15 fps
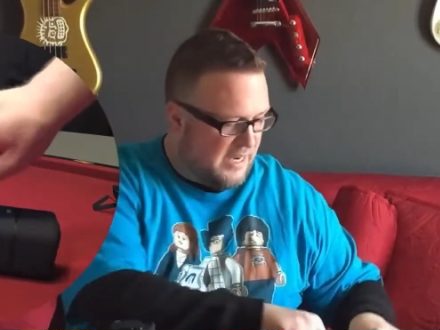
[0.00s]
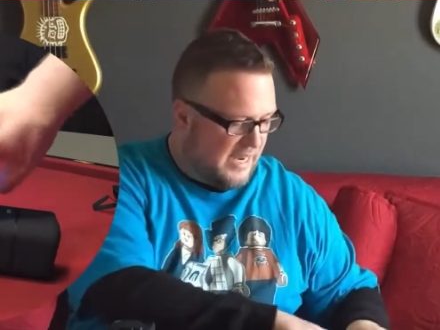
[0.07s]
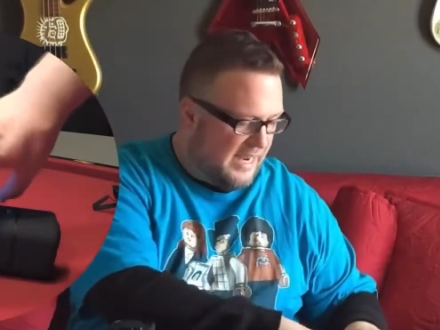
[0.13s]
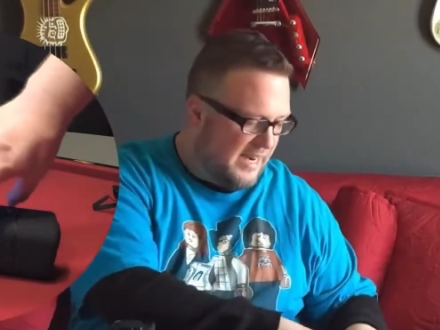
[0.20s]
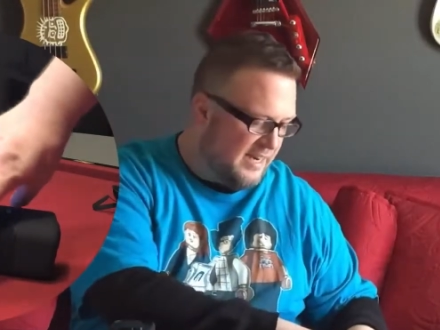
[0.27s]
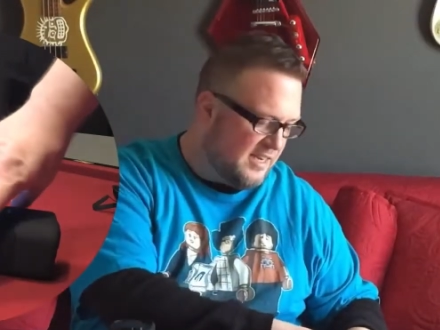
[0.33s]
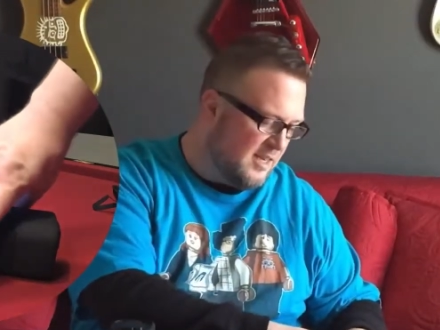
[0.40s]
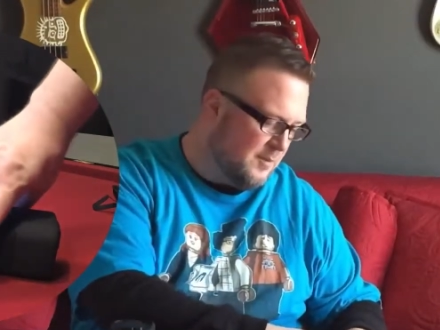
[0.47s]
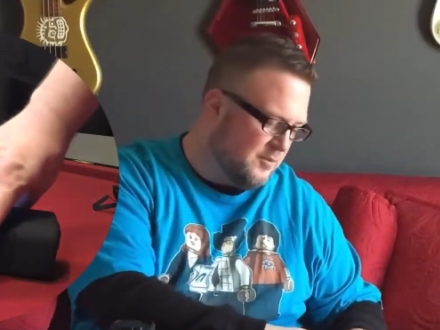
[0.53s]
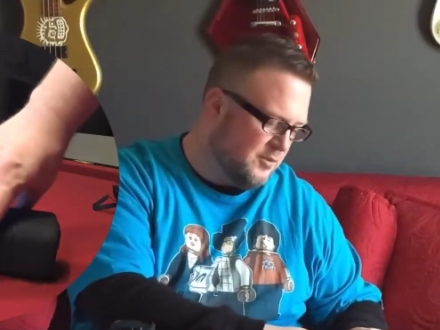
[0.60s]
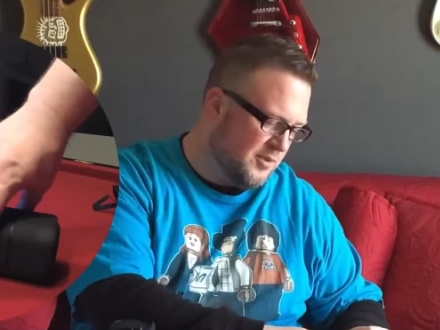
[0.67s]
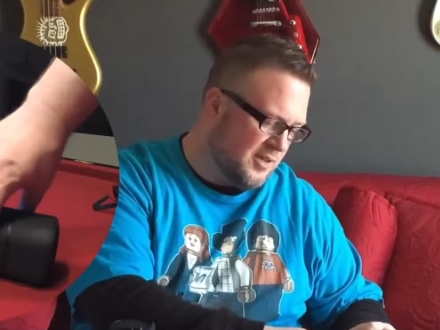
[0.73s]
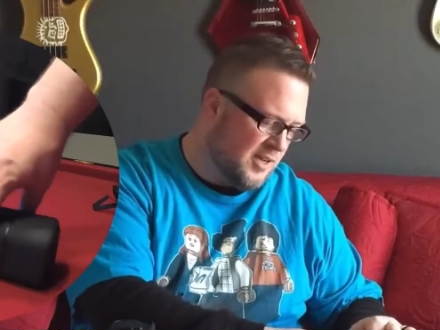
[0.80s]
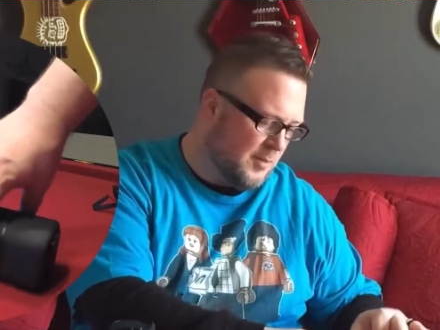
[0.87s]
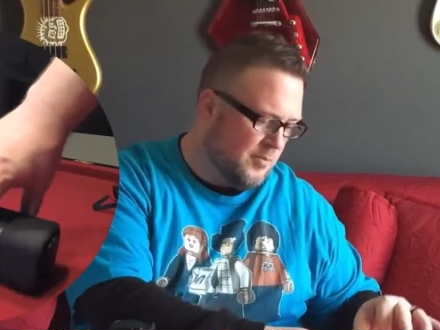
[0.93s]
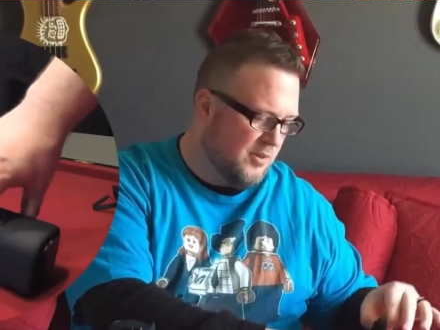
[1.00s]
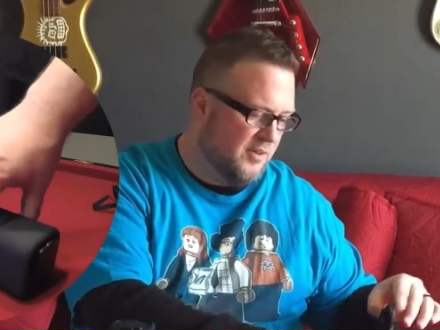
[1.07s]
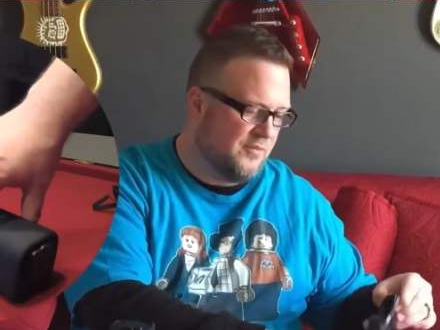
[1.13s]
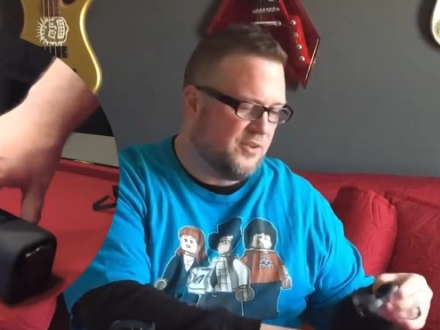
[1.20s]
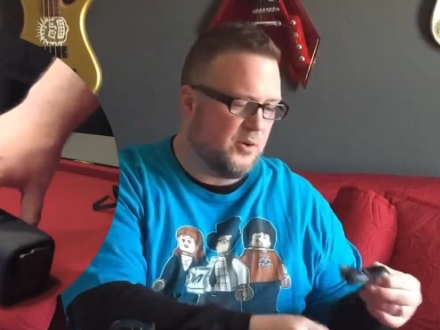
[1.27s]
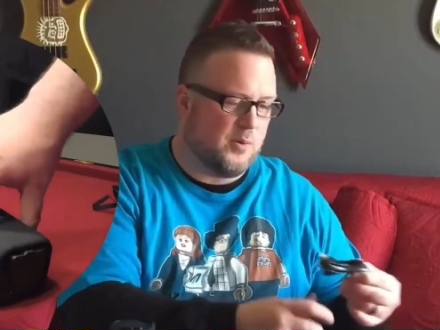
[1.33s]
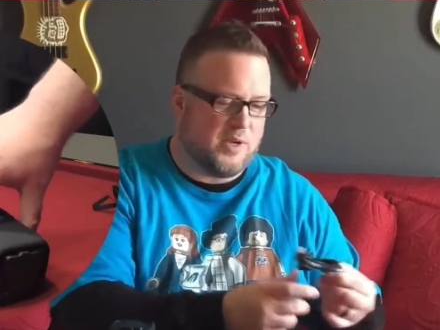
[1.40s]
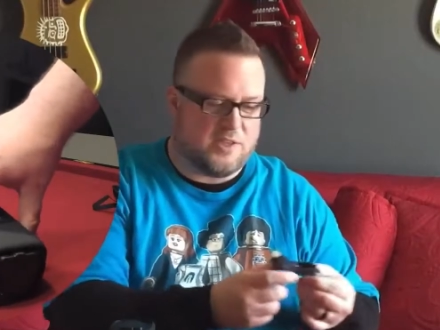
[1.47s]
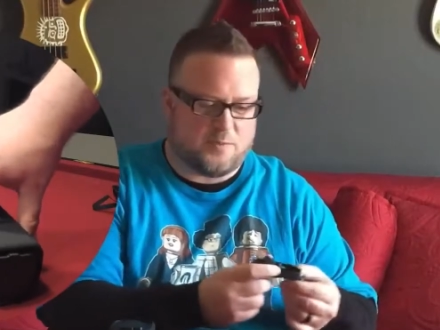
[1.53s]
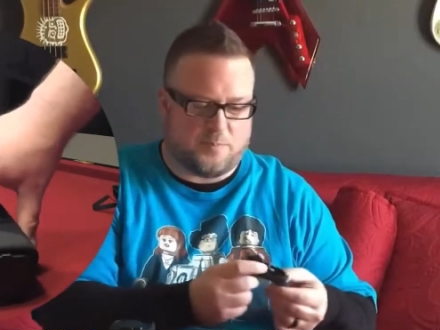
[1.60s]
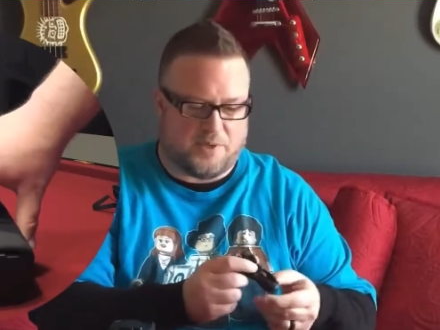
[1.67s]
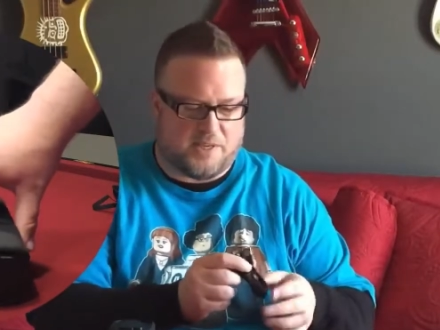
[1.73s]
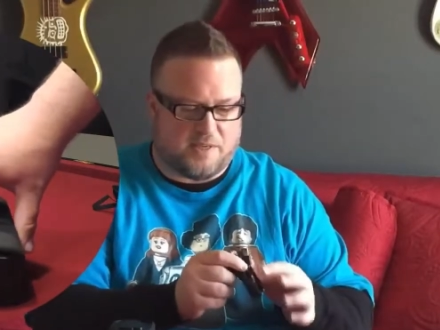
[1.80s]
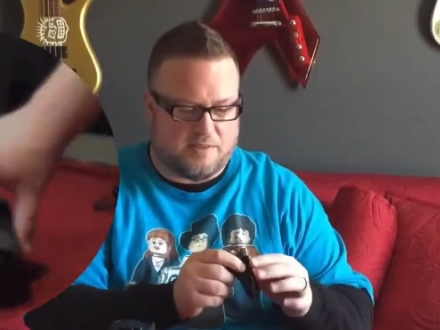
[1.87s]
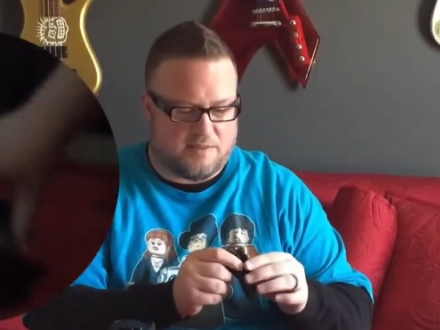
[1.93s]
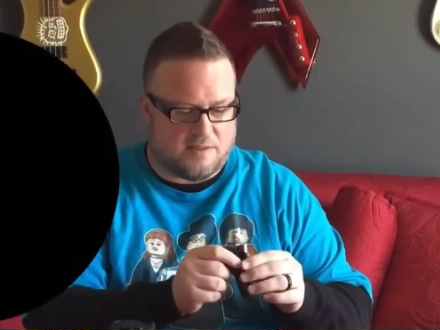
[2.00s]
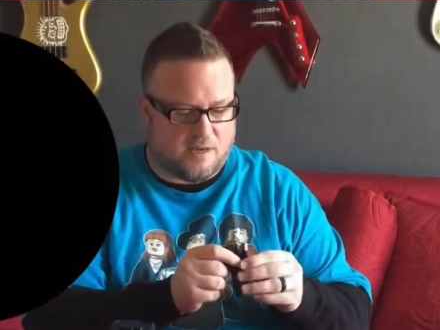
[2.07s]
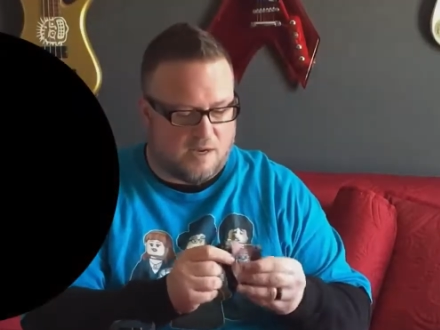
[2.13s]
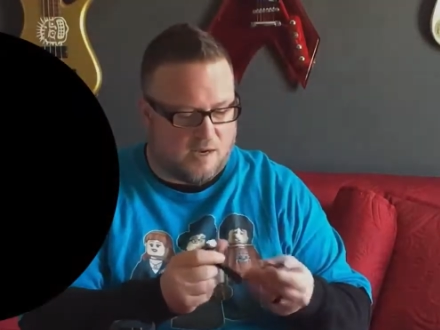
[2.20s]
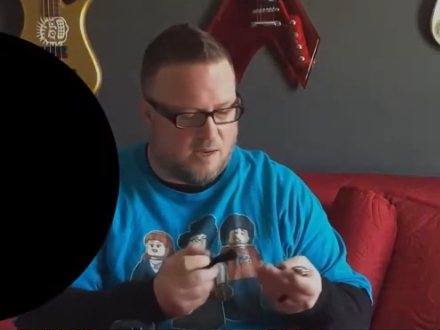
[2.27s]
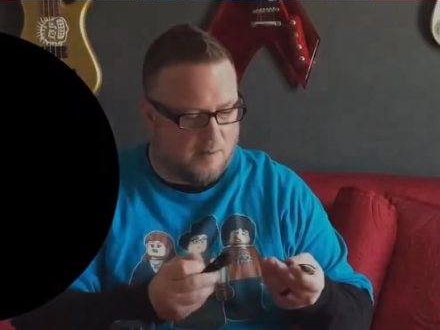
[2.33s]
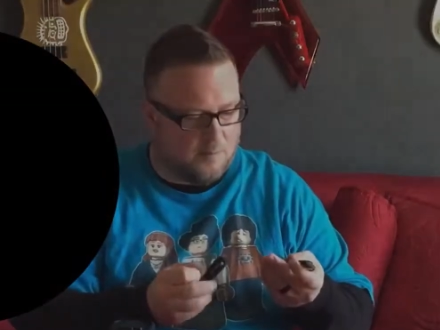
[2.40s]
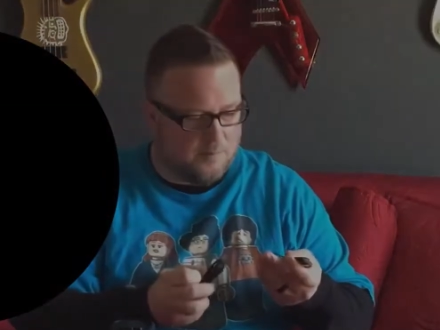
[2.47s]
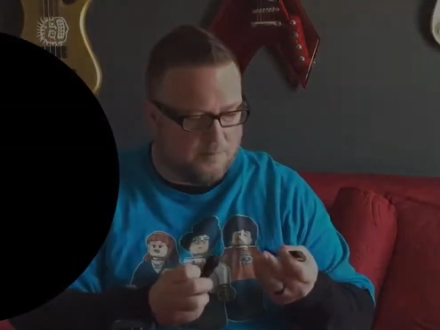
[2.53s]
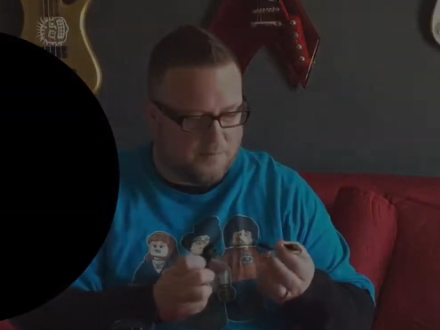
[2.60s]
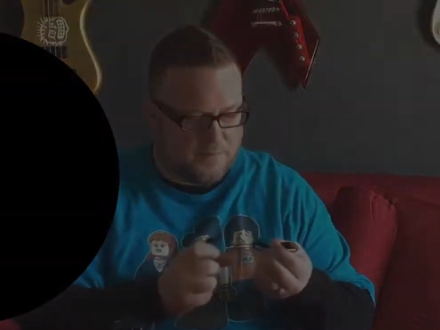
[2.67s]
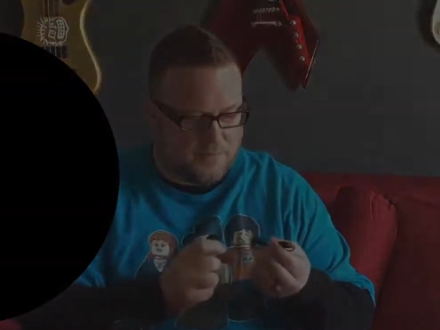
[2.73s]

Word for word: and it comes with a couple of USBs. All